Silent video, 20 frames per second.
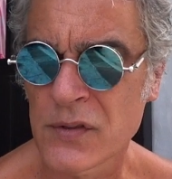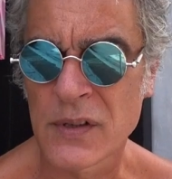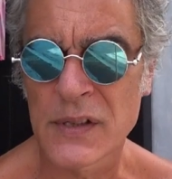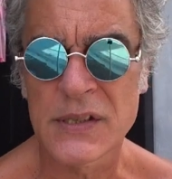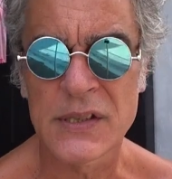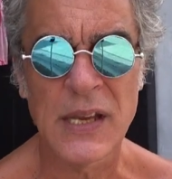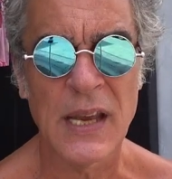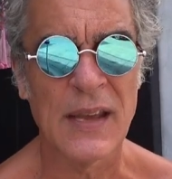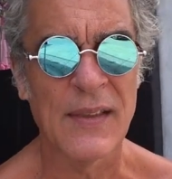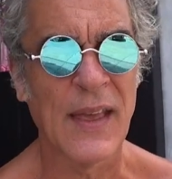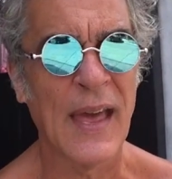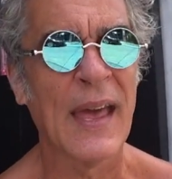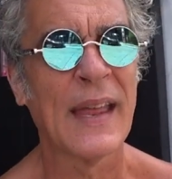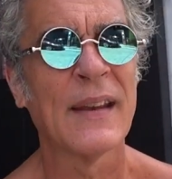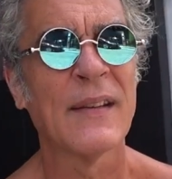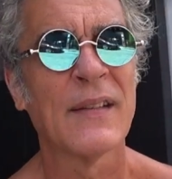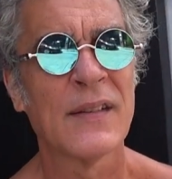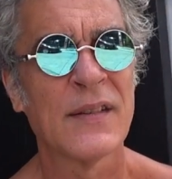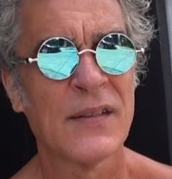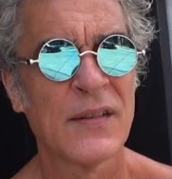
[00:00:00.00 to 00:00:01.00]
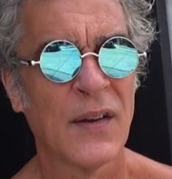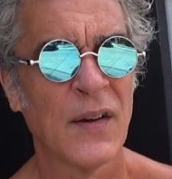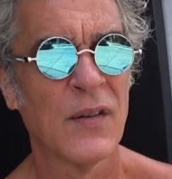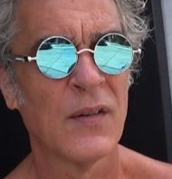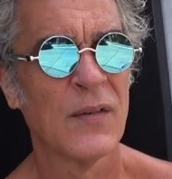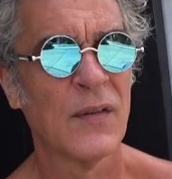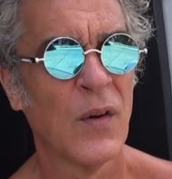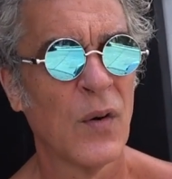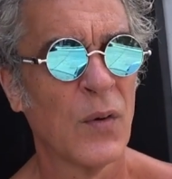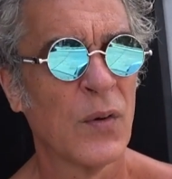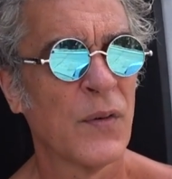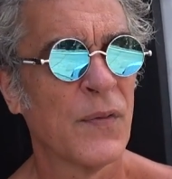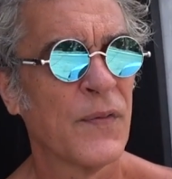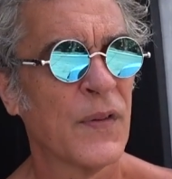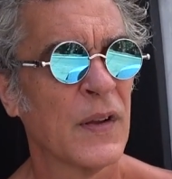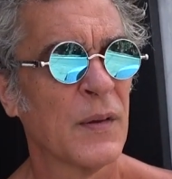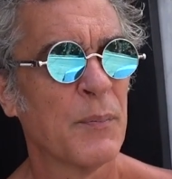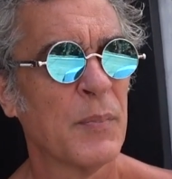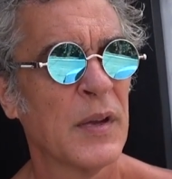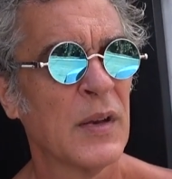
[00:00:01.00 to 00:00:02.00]
USA. That's an older
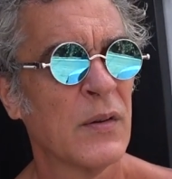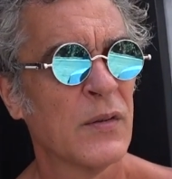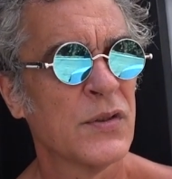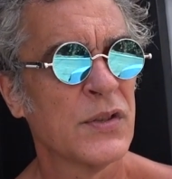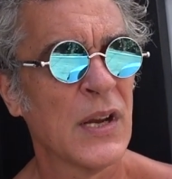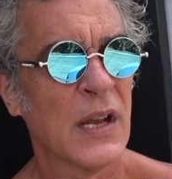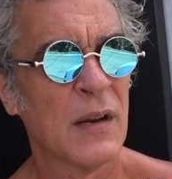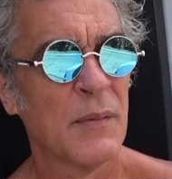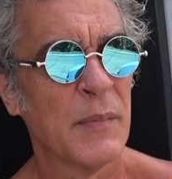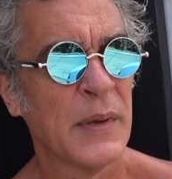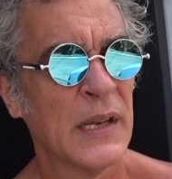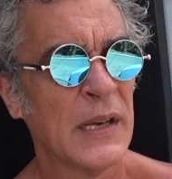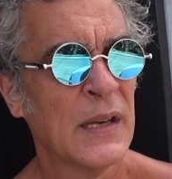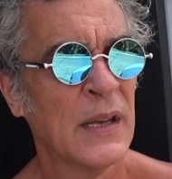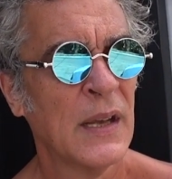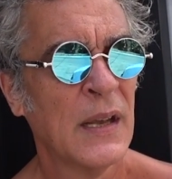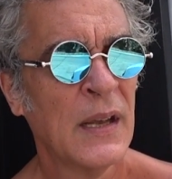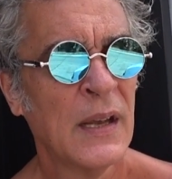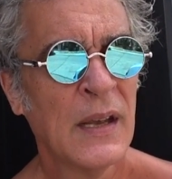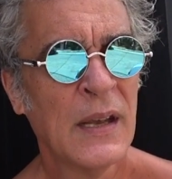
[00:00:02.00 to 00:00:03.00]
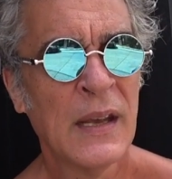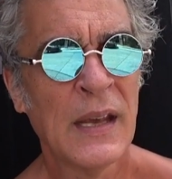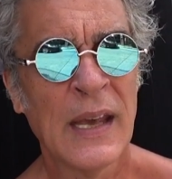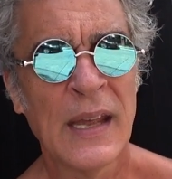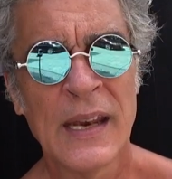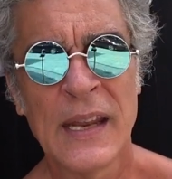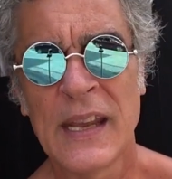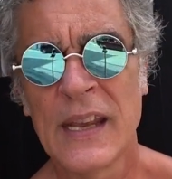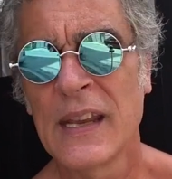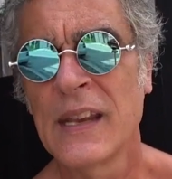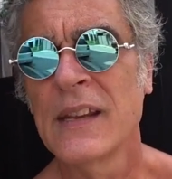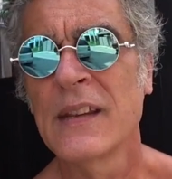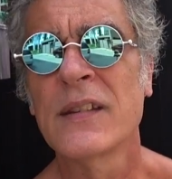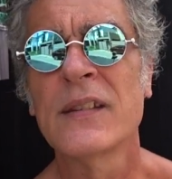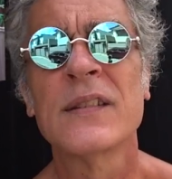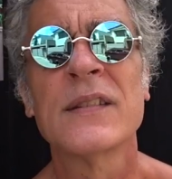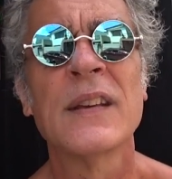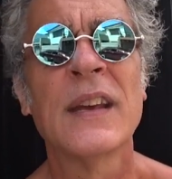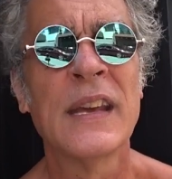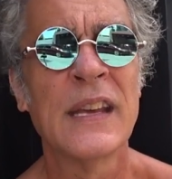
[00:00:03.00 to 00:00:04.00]
Filipino gentleman, and
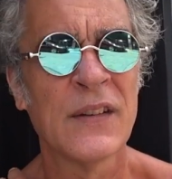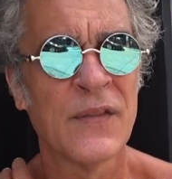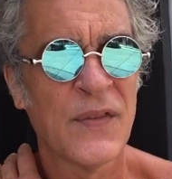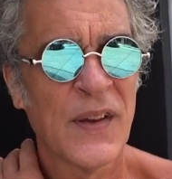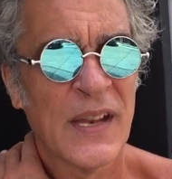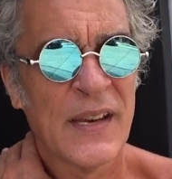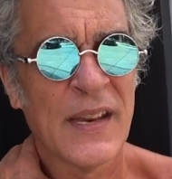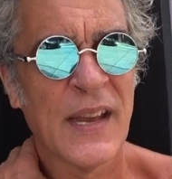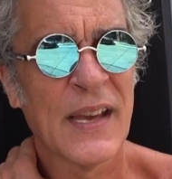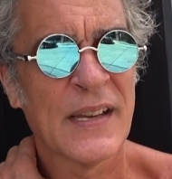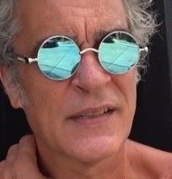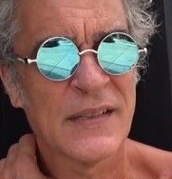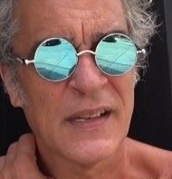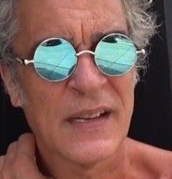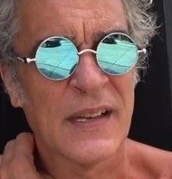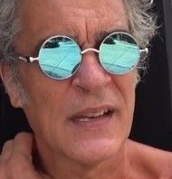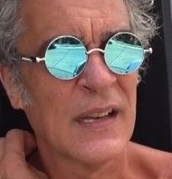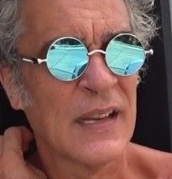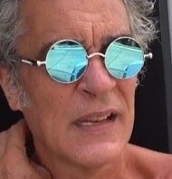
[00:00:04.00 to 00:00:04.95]
he's fantastic.